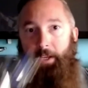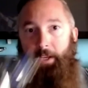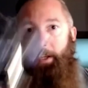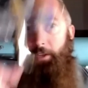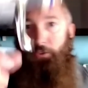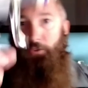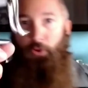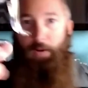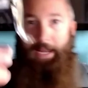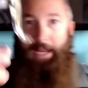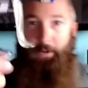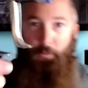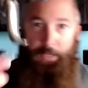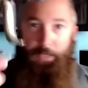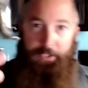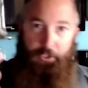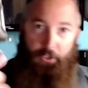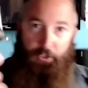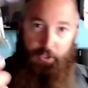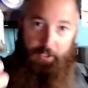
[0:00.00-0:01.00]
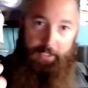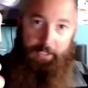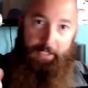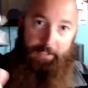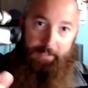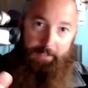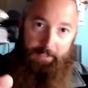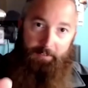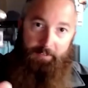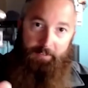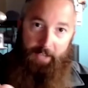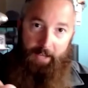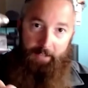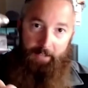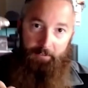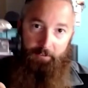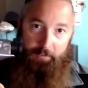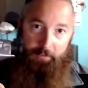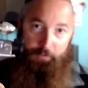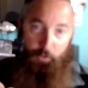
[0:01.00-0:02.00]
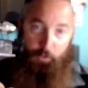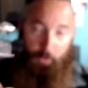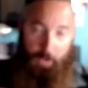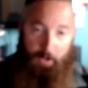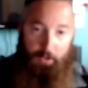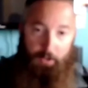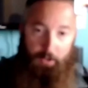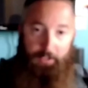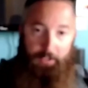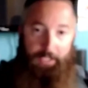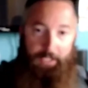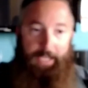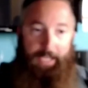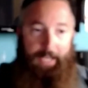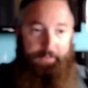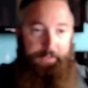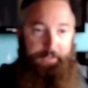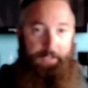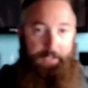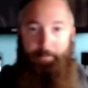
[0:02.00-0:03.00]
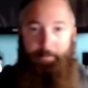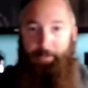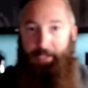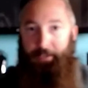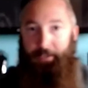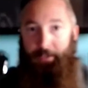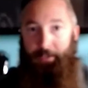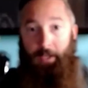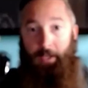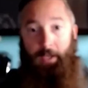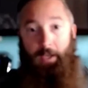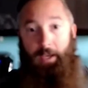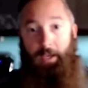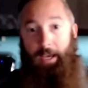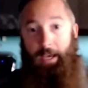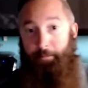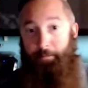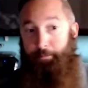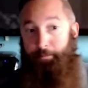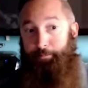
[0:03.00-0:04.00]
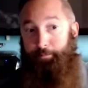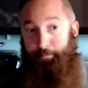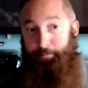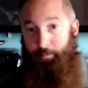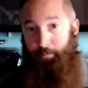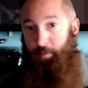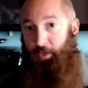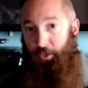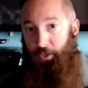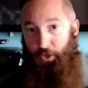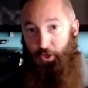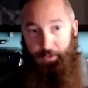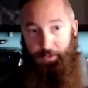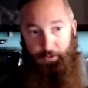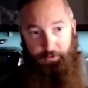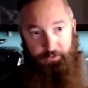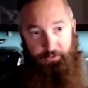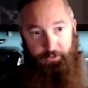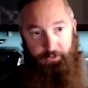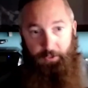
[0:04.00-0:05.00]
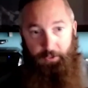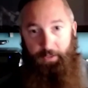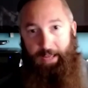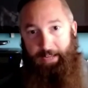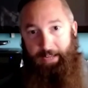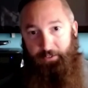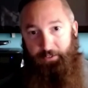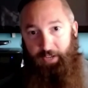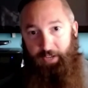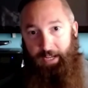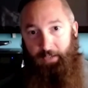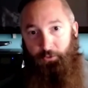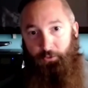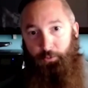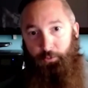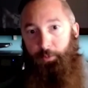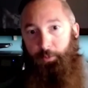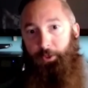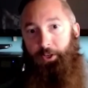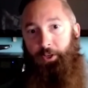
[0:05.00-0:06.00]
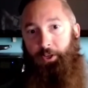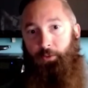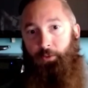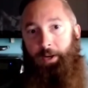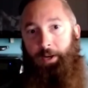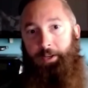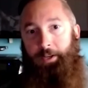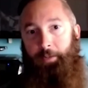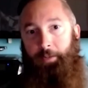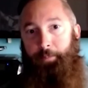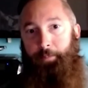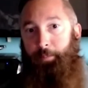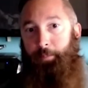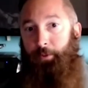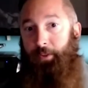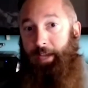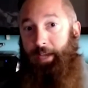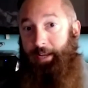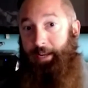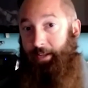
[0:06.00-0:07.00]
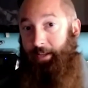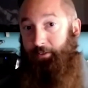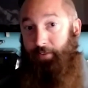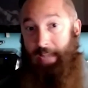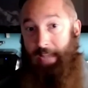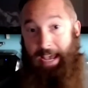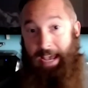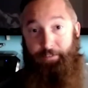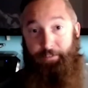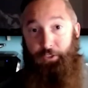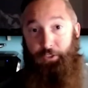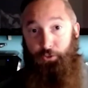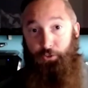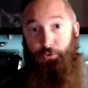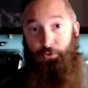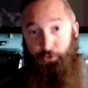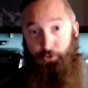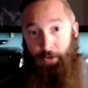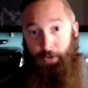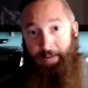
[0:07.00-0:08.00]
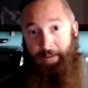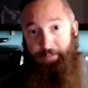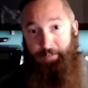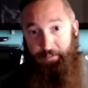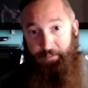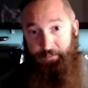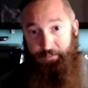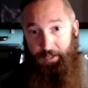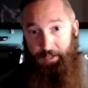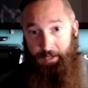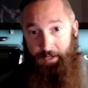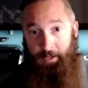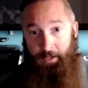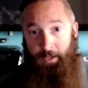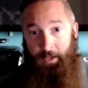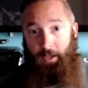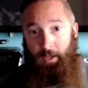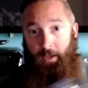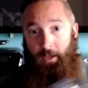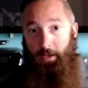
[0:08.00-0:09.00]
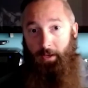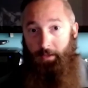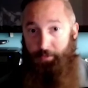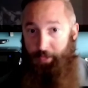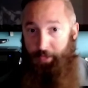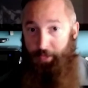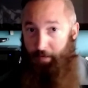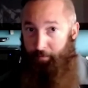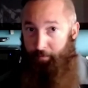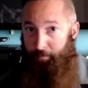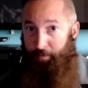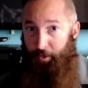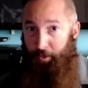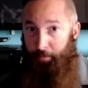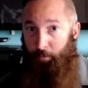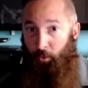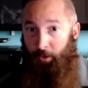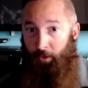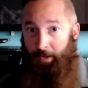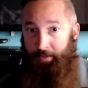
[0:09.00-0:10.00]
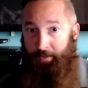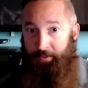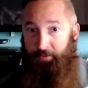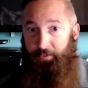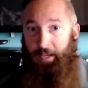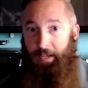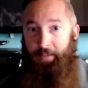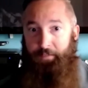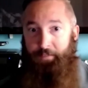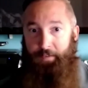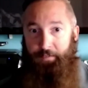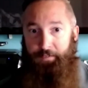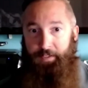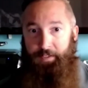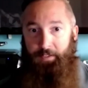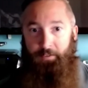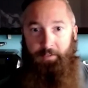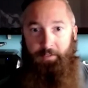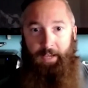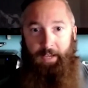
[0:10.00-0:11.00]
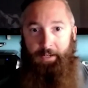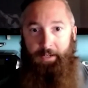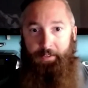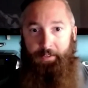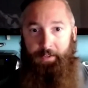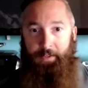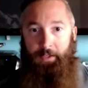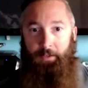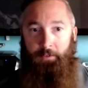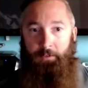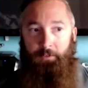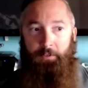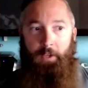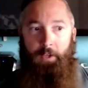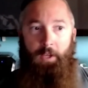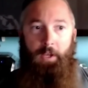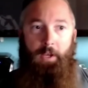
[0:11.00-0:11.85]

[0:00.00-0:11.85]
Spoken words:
So, and when you're looking at these guns, if you are looking at them and there's still that chance where we're going to run into people that haven't used gravity feed. They're more on the siphon feed side of things.